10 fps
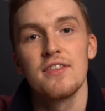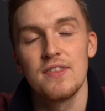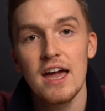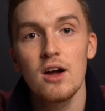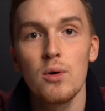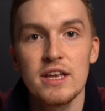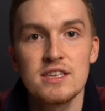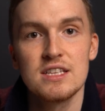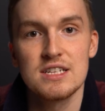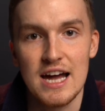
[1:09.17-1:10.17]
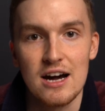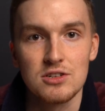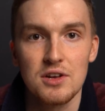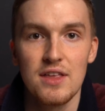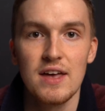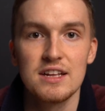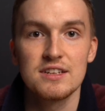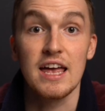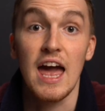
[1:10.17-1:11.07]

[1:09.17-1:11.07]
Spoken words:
they go into this house and they say,